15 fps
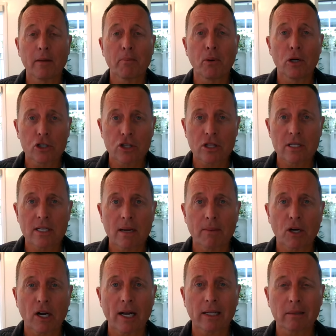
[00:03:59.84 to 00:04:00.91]
They push the
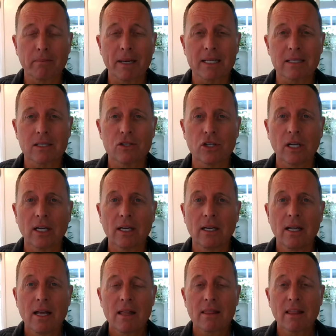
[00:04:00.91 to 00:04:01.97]
Democratic
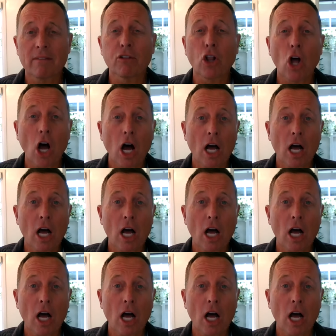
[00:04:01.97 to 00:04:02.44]
messaging. They've